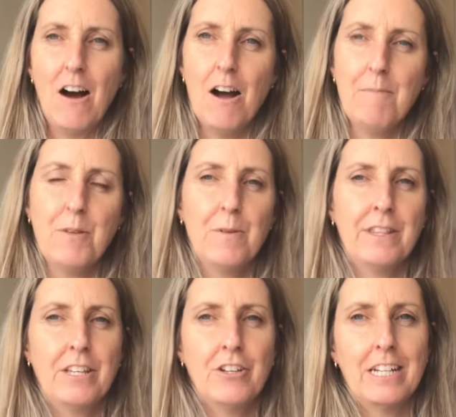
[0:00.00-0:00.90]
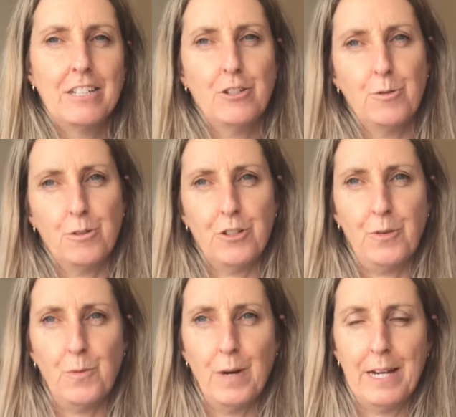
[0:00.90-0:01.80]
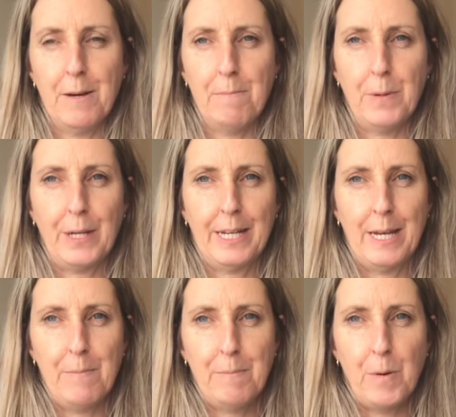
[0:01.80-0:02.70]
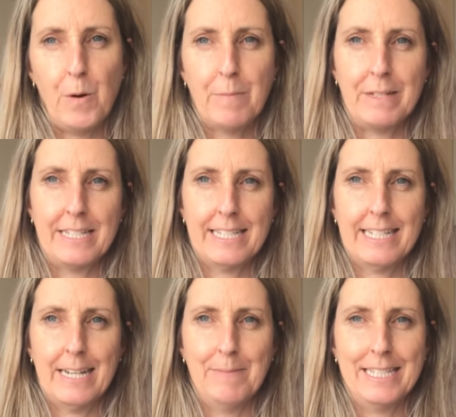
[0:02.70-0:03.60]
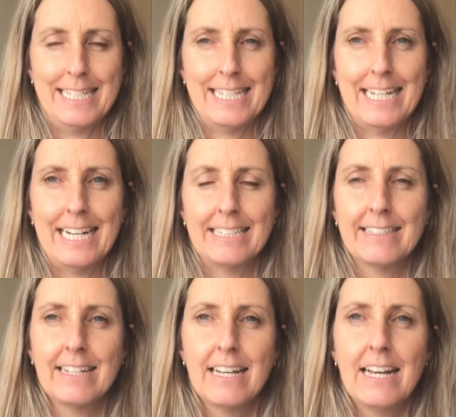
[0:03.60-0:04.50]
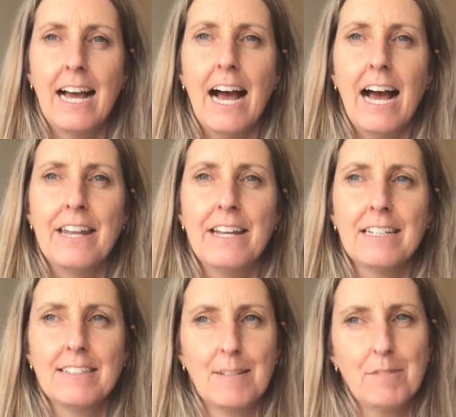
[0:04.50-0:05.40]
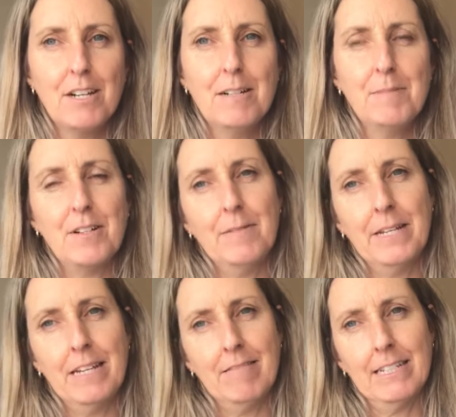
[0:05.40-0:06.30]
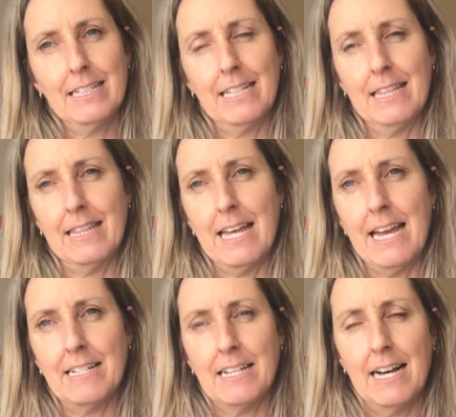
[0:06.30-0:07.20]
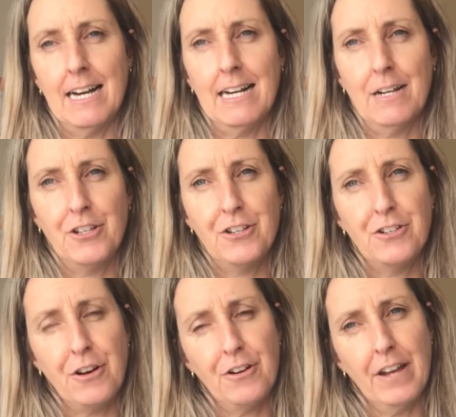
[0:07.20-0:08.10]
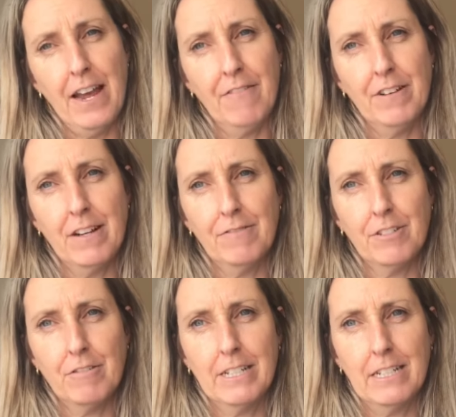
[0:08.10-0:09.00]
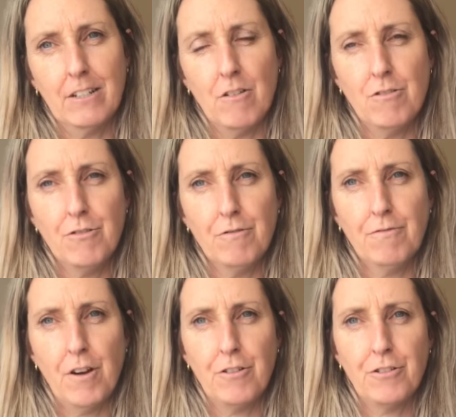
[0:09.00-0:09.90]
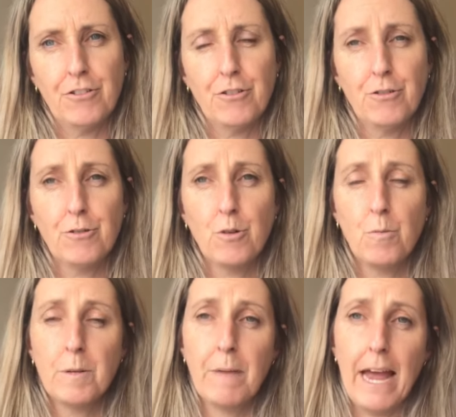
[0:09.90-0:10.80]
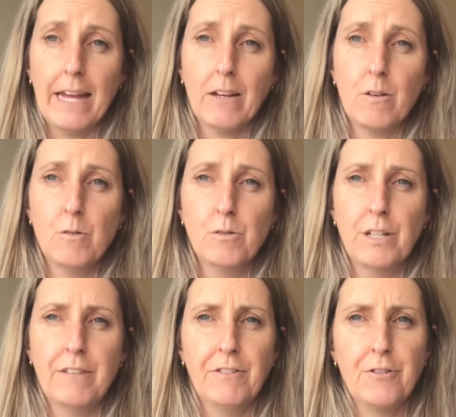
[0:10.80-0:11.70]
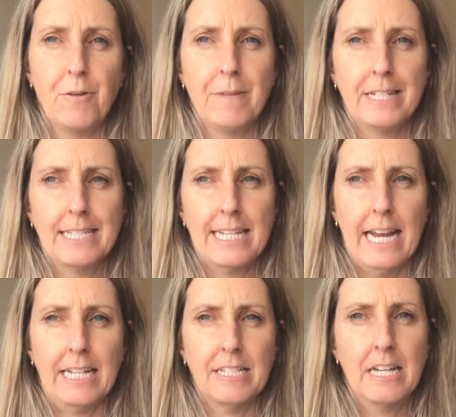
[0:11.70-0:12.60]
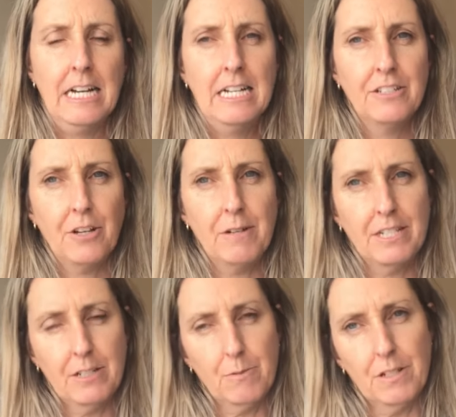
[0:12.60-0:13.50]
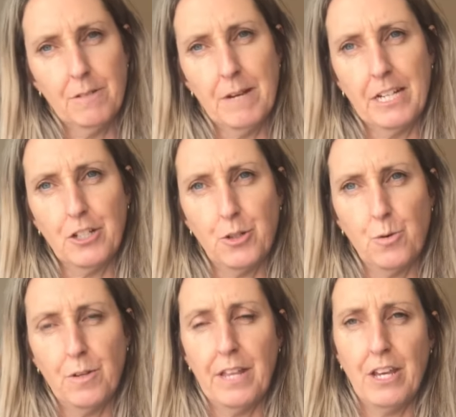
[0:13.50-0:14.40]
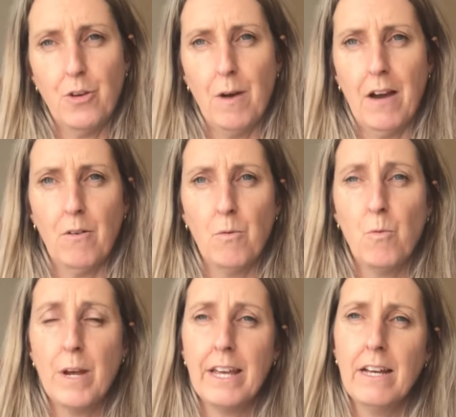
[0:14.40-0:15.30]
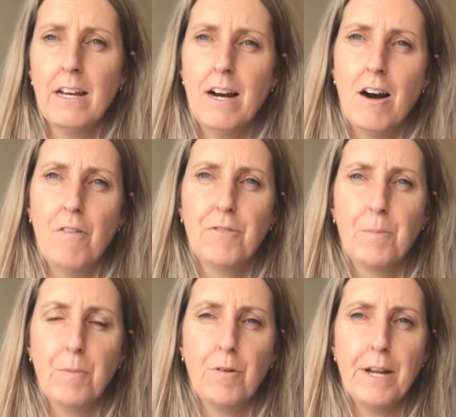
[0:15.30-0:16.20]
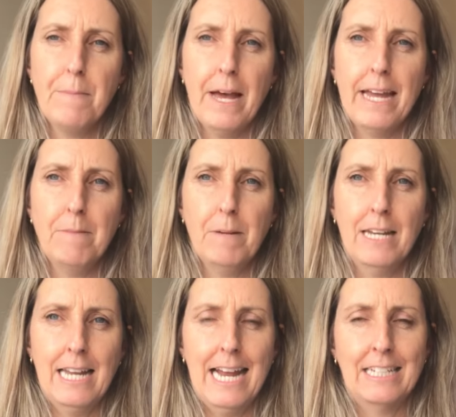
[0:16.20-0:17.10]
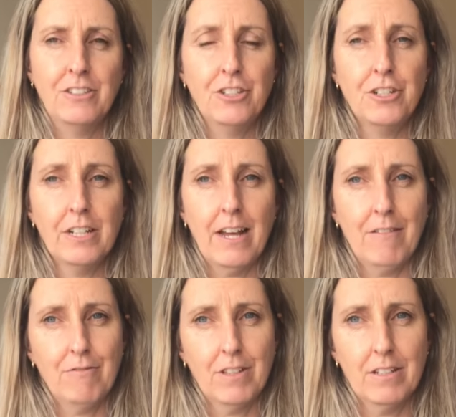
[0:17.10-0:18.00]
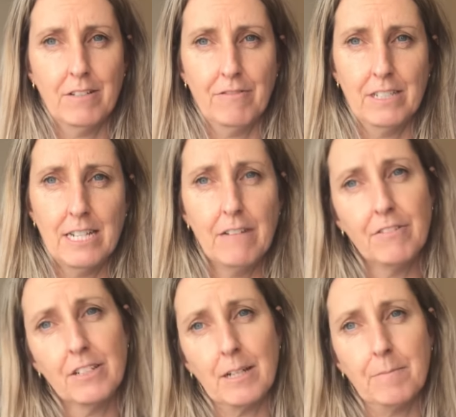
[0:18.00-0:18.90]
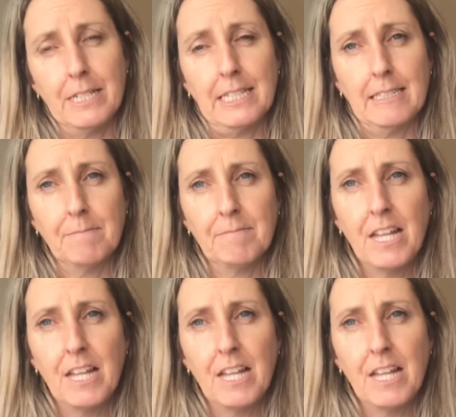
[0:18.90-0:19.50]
I'm the one that you get to talk to when booking appointments to come and see us. Now sometimes I'm hearing that uh, you don't have enough credit on your phones to call me back or even drop me a text. So I just wanted to make sure that you are aware of the prepaid plans you can have with the different telephone companies.